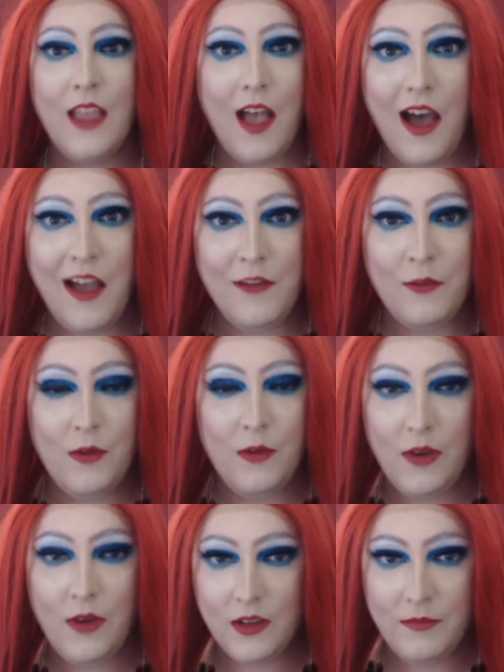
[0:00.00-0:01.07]
Hi everyone,
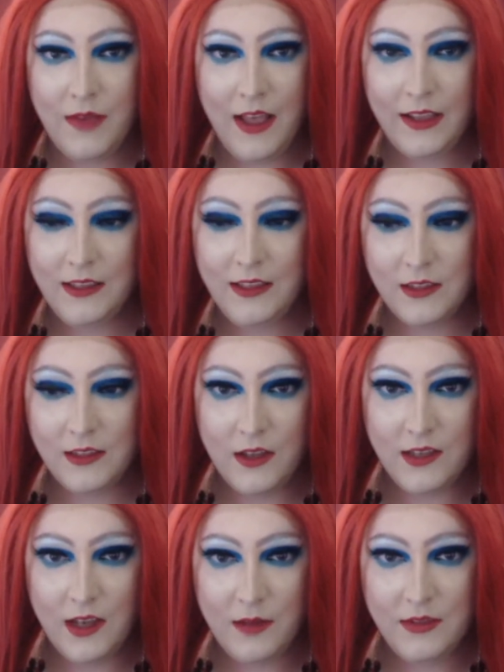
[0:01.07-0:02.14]
welcome back. Indigo
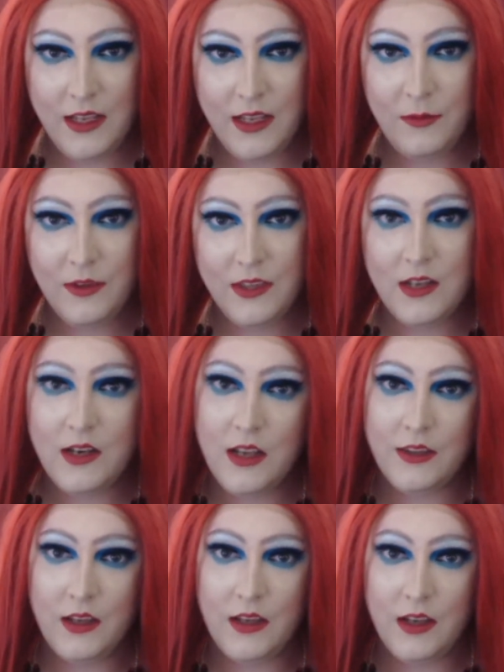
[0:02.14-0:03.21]
Diamond here with
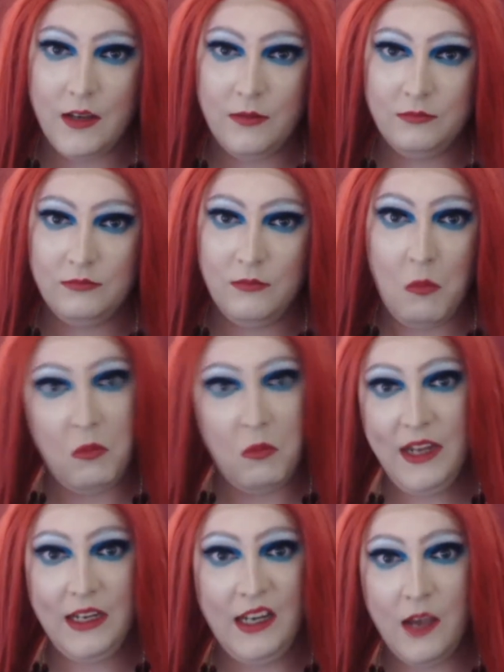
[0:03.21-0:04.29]
another
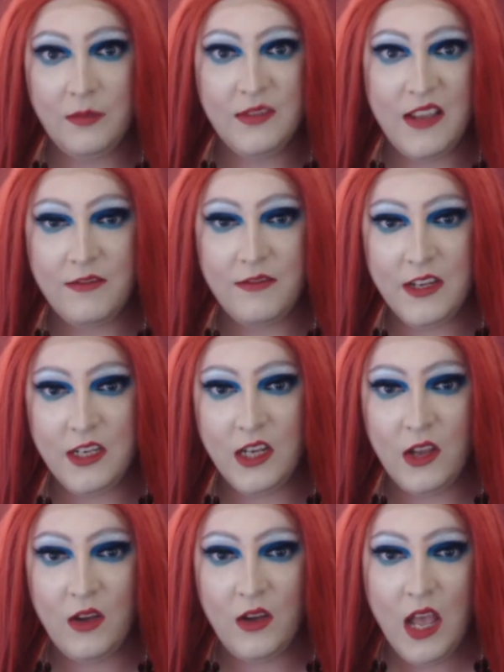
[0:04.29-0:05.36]
weekly update
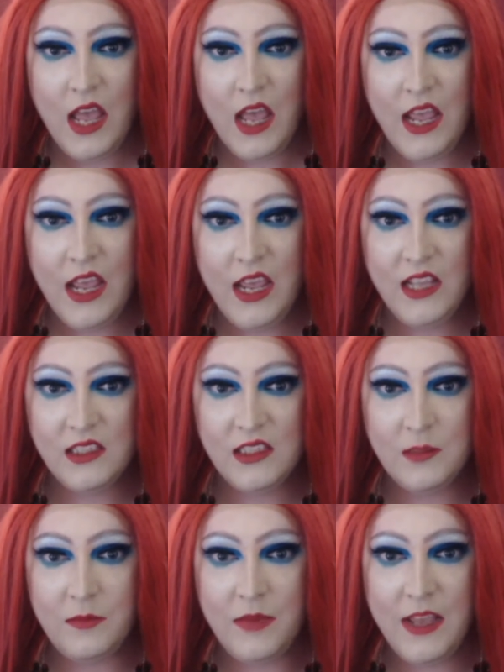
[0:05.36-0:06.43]
video.
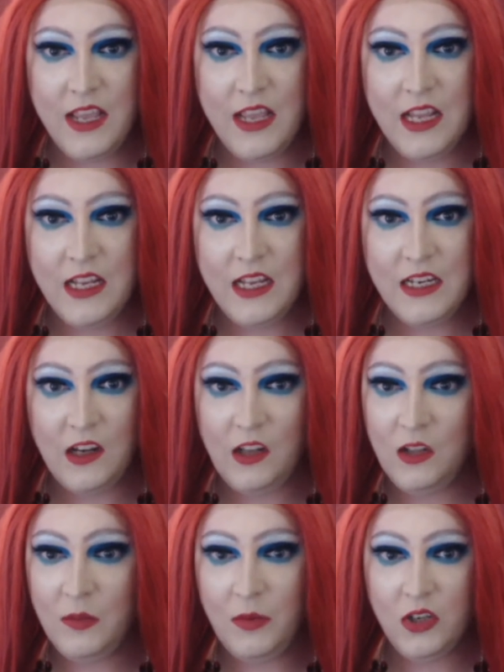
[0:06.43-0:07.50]

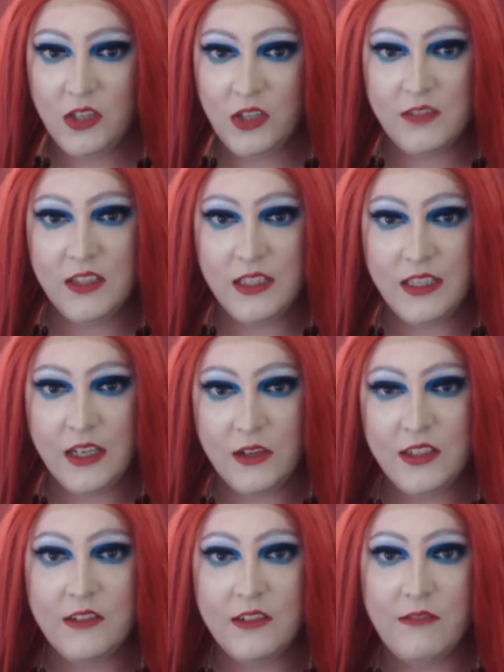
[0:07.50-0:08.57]
I'll apologise for the sound
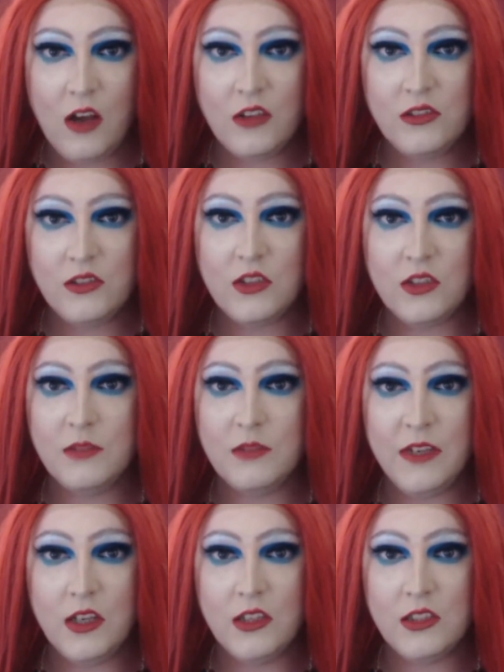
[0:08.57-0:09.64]
in advance just
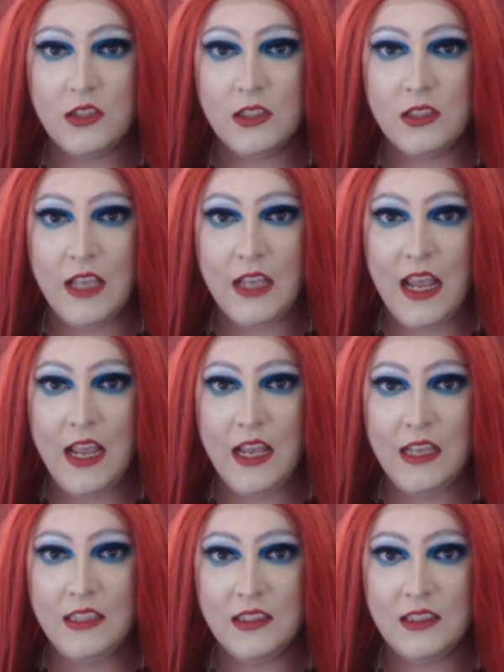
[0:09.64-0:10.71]
because the
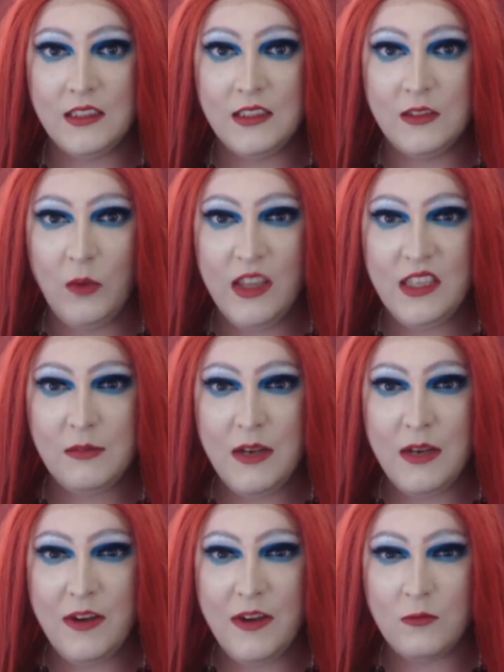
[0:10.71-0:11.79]
weather's been
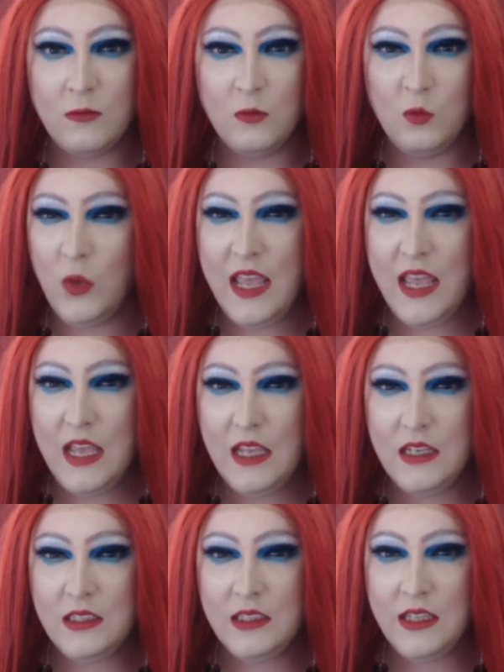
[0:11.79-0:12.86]
a bit weird
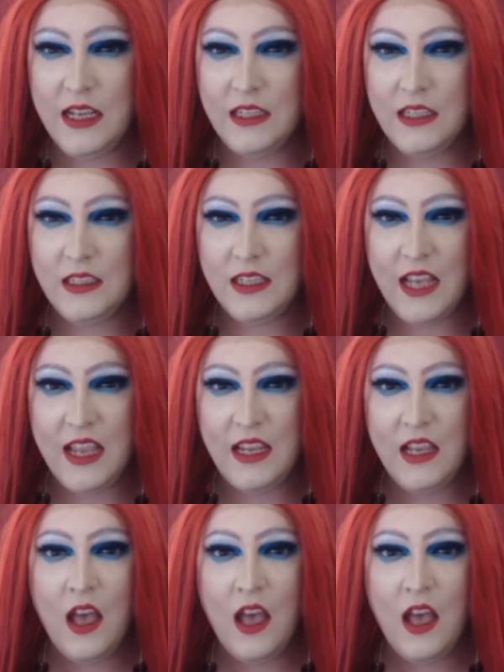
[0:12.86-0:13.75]
here today.